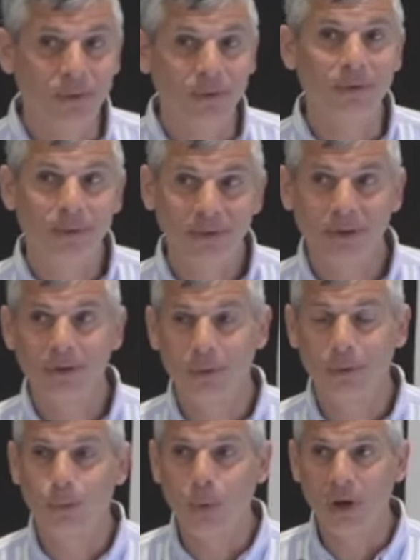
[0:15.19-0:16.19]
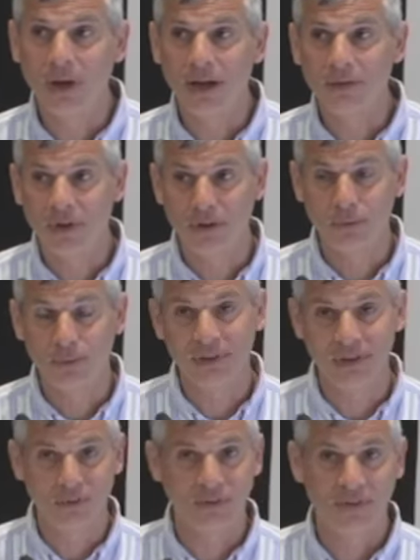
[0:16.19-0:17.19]
So what I
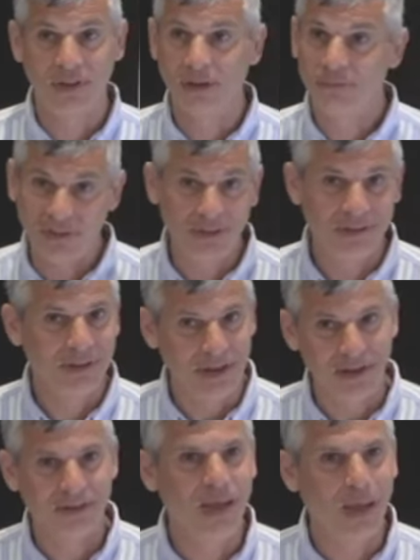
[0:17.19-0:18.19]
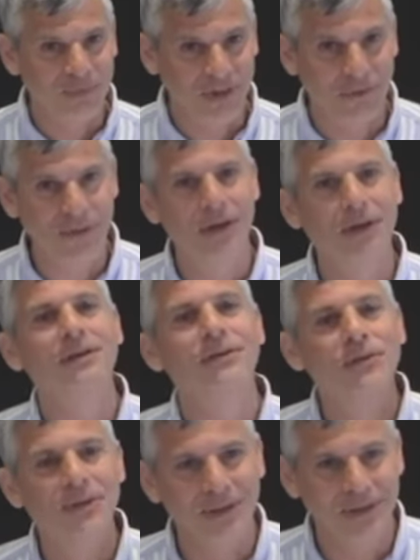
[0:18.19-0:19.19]
find really interesting, I've seen Kynetx apps now that
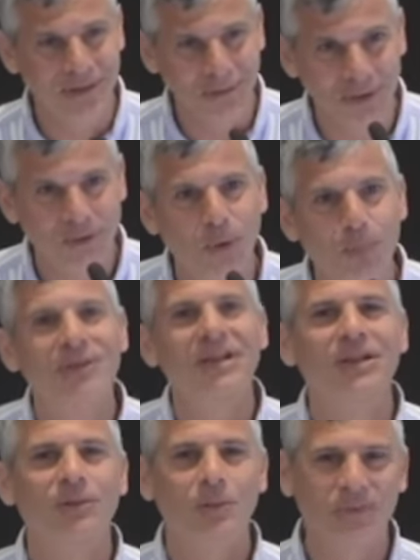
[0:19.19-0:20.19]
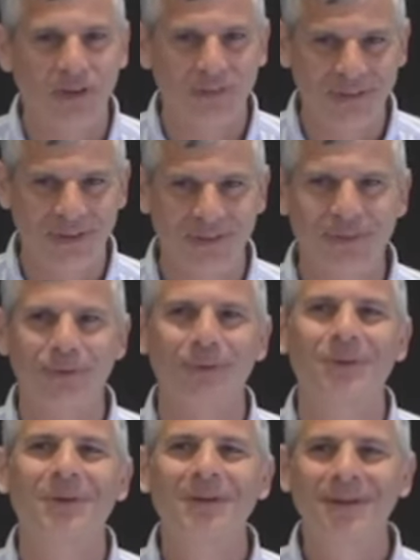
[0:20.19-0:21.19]
are interpolating themselves
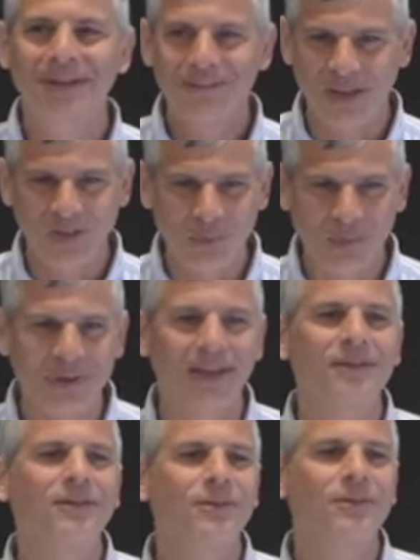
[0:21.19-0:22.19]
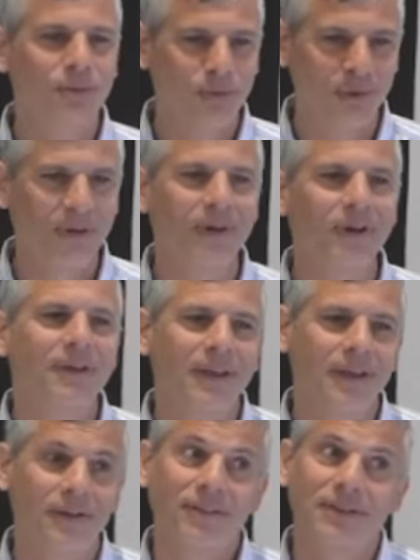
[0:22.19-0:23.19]
into Facebook and into
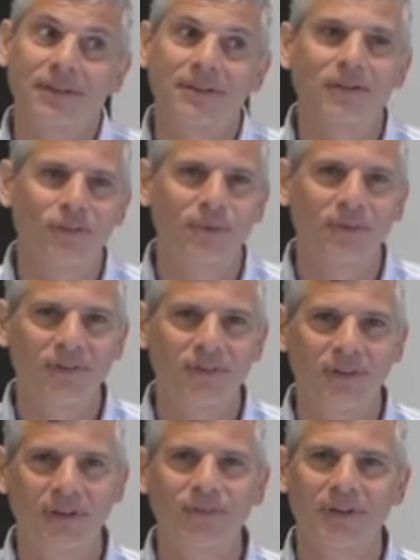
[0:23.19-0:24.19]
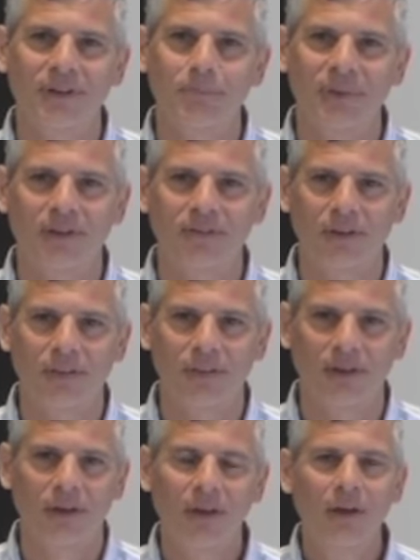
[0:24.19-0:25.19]
Twitter, and I think that that's really significant
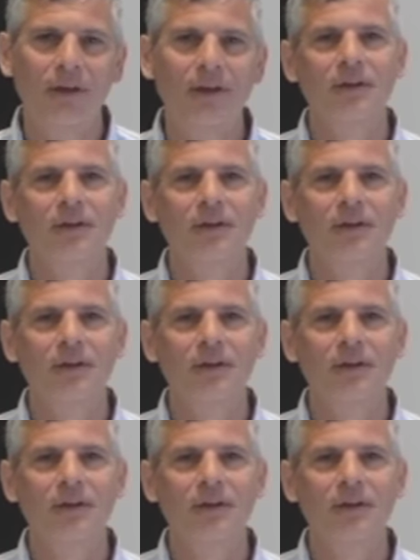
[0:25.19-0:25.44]
because I think